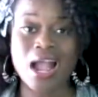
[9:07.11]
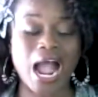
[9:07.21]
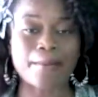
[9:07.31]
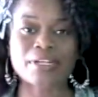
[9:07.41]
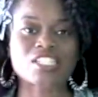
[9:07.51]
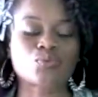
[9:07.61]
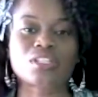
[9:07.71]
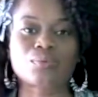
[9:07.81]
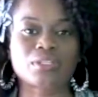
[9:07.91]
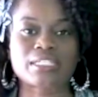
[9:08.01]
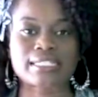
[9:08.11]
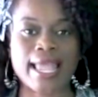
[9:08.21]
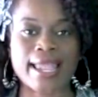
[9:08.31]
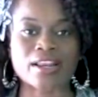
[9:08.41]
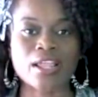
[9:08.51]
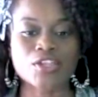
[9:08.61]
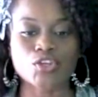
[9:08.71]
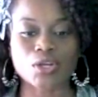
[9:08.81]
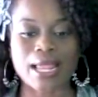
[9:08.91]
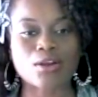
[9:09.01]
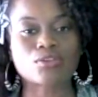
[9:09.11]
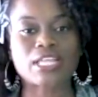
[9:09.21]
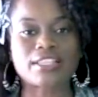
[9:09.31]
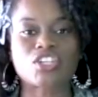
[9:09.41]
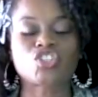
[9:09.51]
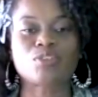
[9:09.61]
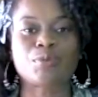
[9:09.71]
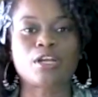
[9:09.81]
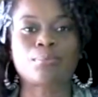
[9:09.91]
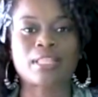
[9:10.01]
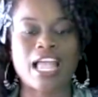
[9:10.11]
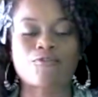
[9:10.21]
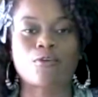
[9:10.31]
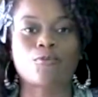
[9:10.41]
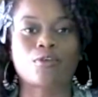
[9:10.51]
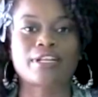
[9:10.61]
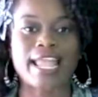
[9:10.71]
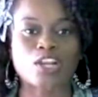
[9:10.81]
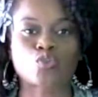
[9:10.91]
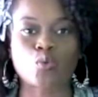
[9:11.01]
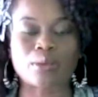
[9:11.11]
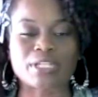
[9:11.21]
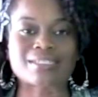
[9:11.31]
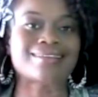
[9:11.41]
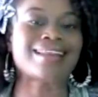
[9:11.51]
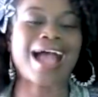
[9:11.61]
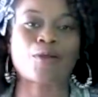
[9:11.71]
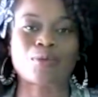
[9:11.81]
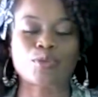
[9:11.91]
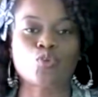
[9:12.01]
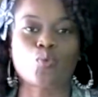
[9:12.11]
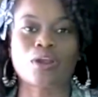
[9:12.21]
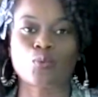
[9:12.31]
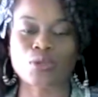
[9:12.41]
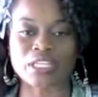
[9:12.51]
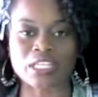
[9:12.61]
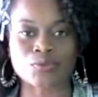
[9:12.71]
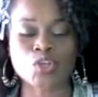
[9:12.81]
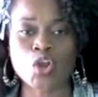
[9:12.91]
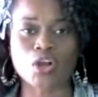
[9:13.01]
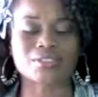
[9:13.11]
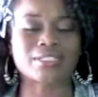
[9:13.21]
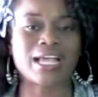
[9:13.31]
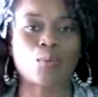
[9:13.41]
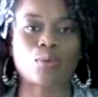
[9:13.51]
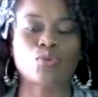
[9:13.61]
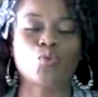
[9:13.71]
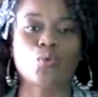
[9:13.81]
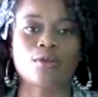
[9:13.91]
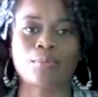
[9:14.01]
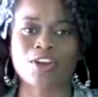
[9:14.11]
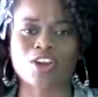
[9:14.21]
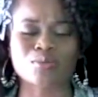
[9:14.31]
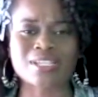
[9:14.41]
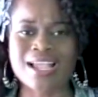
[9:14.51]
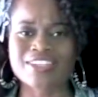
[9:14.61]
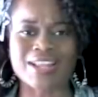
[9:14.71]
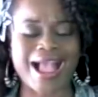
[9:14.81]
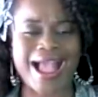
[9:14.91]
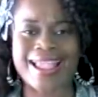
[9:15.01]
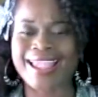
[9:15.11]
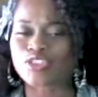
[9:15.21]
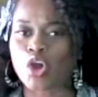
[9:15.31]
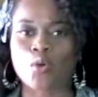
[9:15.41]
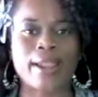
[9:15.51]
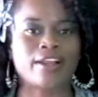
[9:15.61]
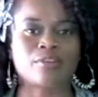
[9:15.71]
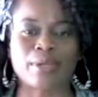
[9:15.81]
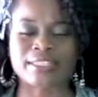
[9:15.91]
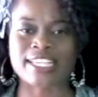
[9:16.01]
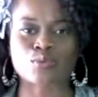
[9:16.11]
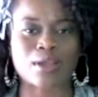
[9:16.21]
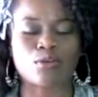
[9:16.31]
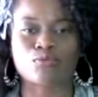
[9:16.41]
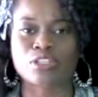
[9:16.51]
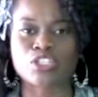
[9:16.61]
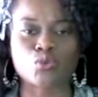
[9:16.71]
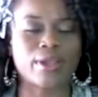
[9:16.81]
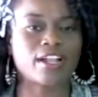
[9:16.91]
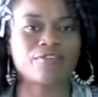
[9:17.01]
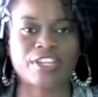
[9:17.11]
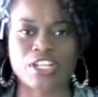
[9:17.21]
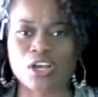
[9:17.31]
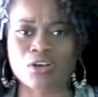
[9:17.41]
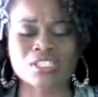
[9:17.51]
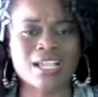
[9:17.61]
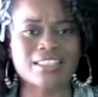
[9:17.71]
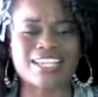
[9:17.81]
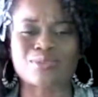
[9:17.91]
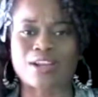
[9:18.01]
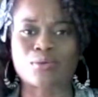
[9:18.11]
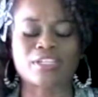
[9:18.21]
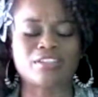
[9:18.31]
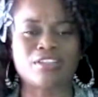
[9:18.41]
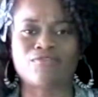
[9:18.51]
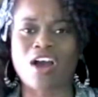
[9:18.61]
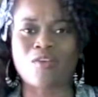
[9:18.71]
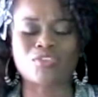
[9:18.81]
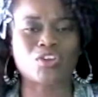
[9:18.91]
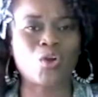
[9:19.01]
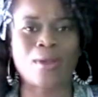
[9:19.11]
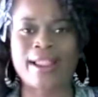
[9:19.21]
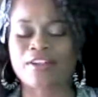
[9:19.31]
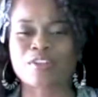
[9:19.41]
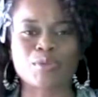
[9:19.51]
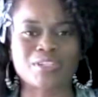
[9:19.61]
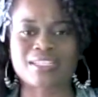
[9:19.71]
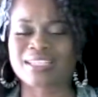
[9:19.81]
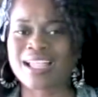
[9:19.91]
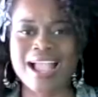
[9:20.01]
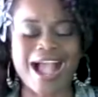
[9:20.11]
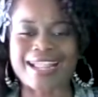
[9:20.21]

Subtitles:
I mean, it's really, really sad. You know, and I don't think this should be a platform for natural women to knock women who wear weaves or to knock women who wear perms. You know, I hate the whole hair debate. That's why I don't really do hair videos. That's why I don't get involved with the whole hair community.